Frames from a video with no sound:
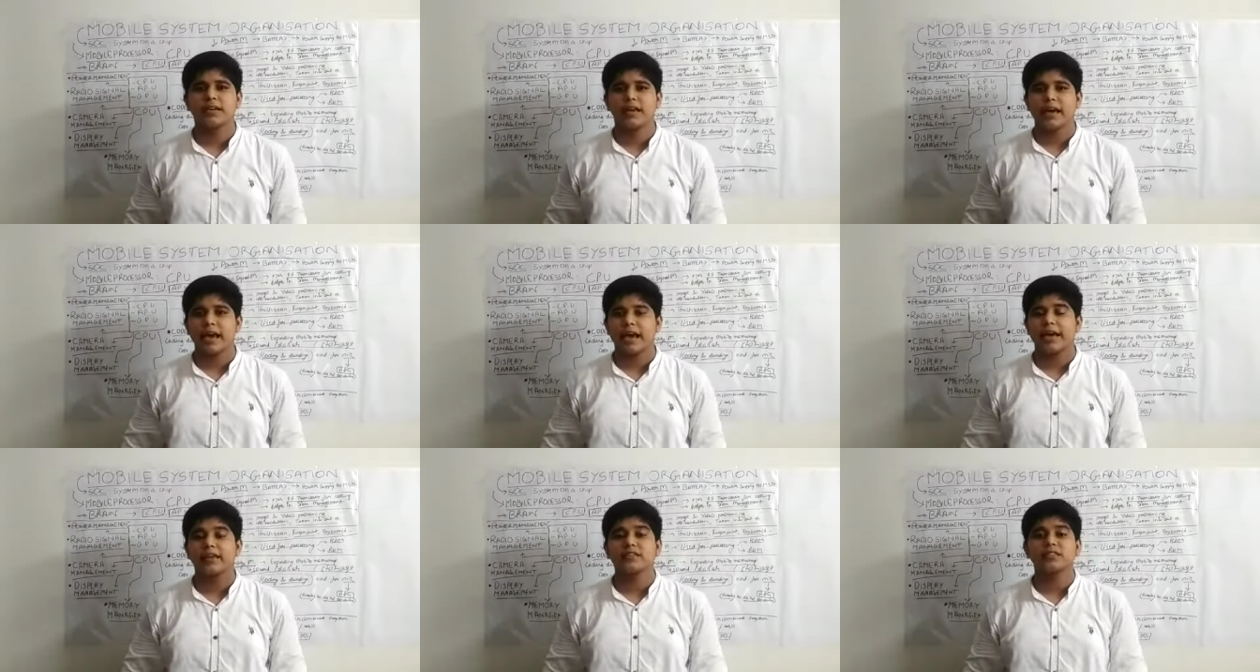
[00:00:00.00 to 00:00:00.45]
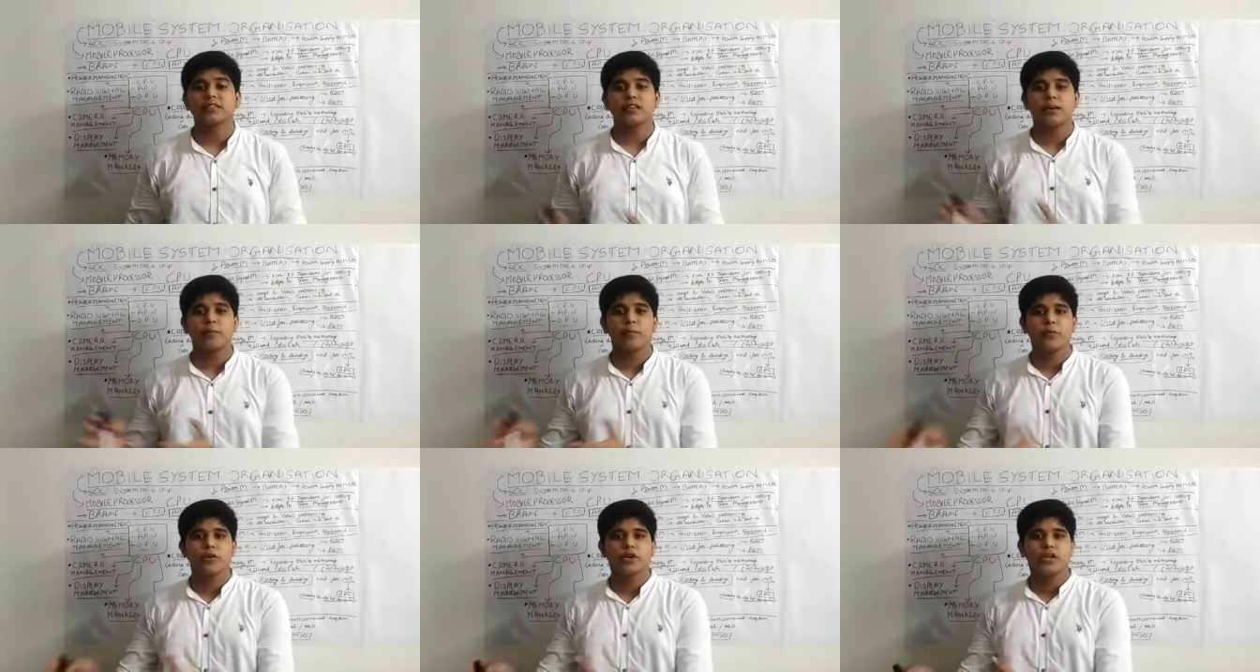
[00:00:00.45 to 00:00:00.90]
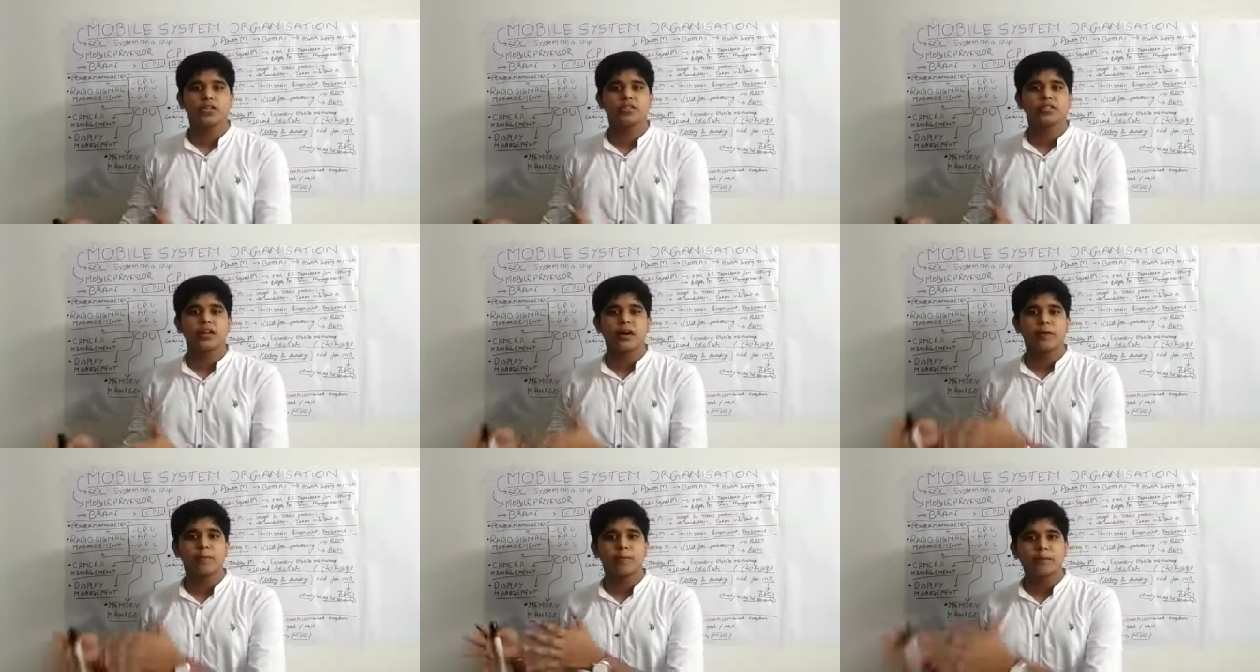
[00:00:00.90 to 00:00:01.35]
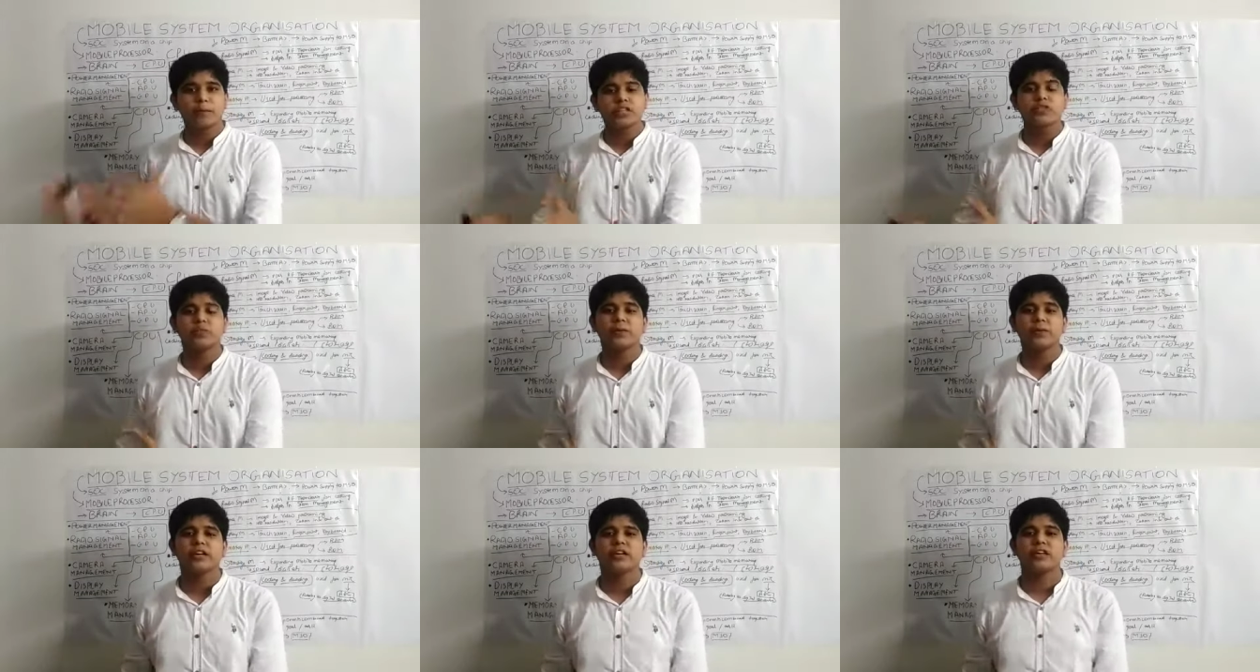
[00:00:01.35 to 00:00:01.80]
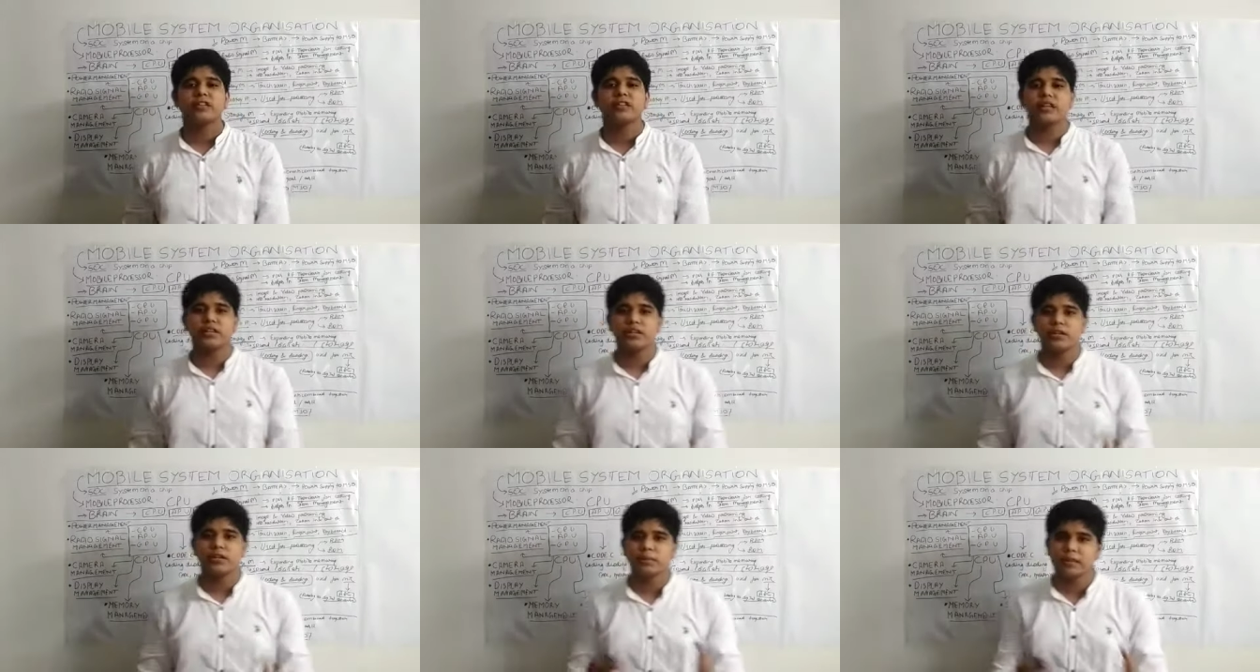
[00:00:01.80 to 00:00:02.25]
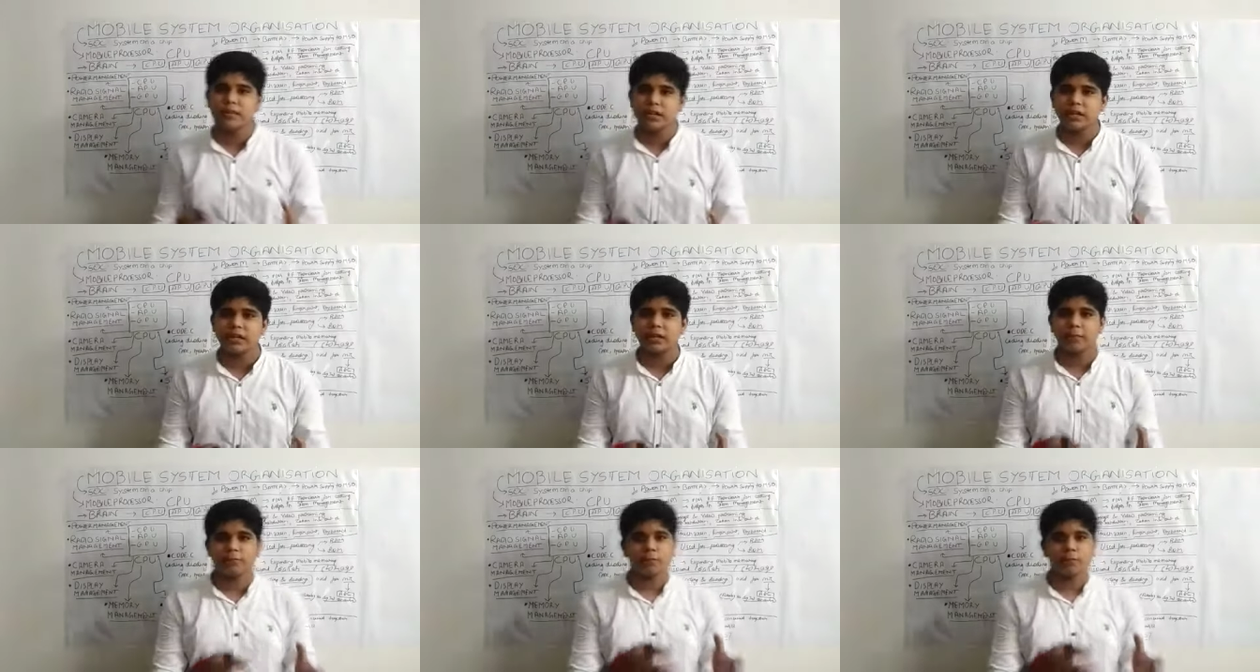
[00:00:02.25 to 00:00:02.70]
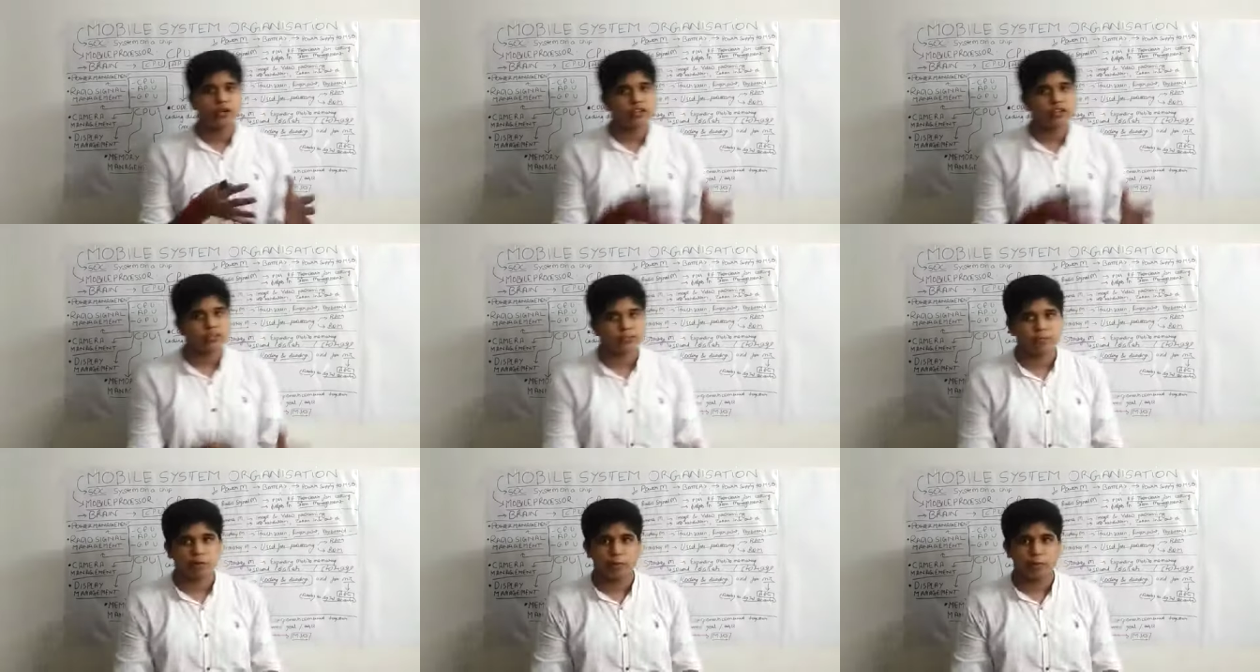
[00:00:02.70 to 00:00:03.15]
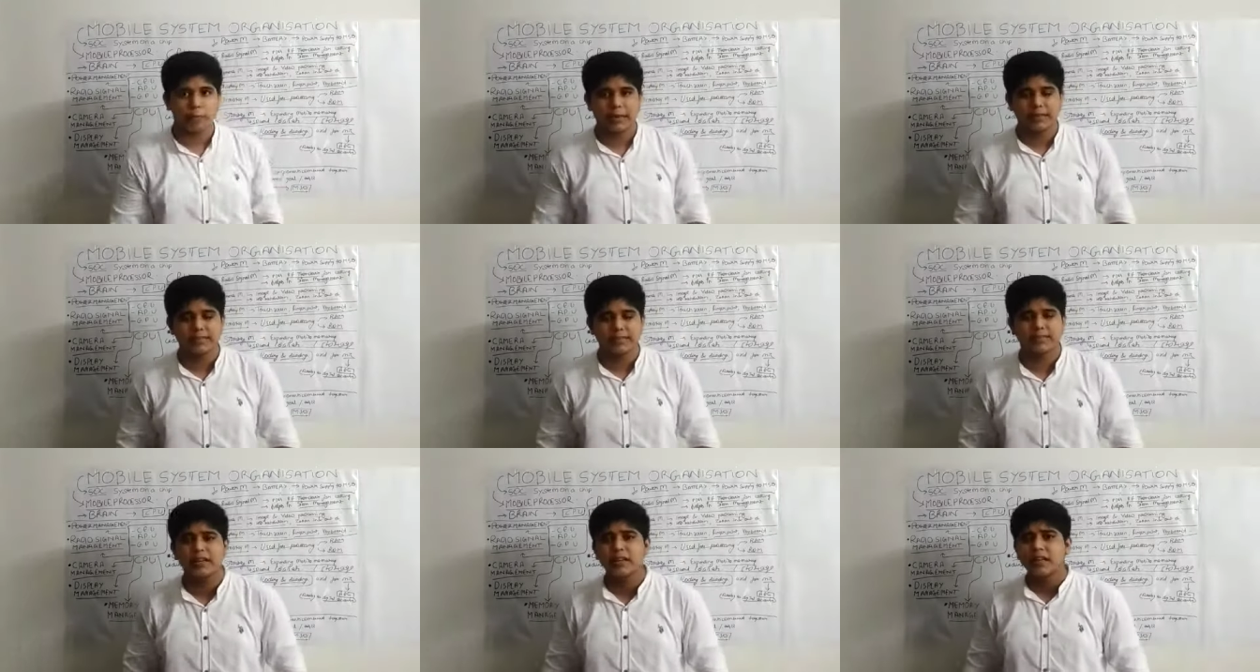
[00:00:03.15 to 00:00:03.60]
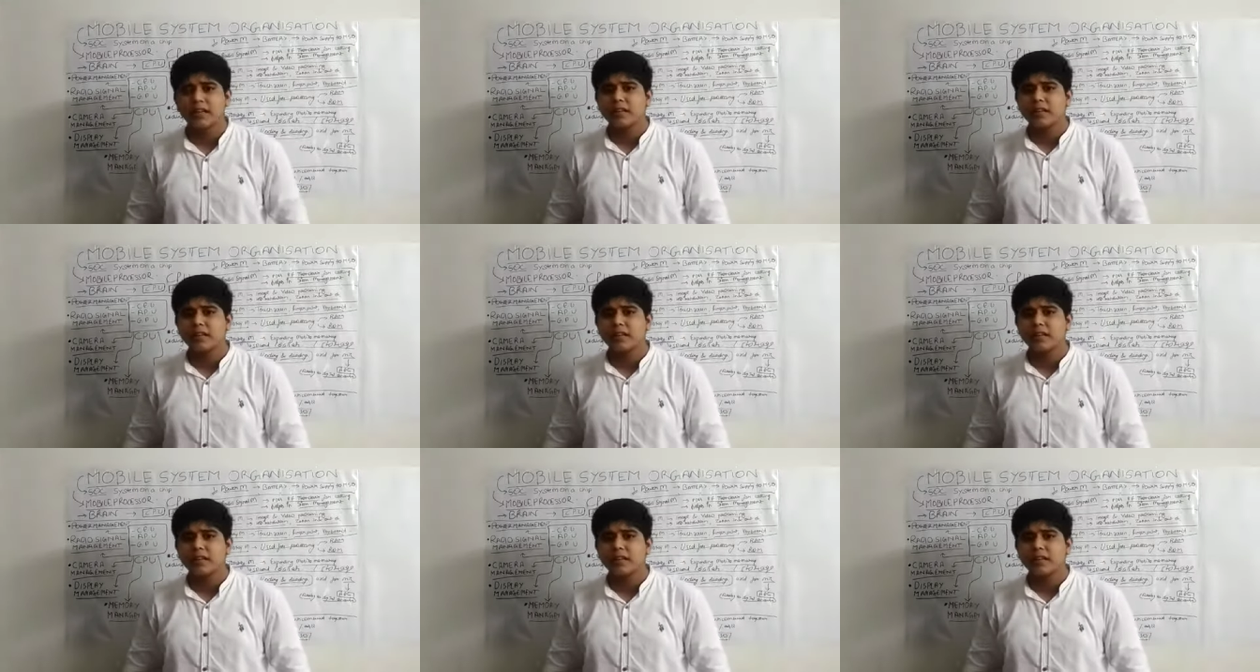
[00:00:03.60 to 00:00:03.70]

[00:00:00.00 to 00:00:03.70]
as computers are much bigger than the mini computers mobiles.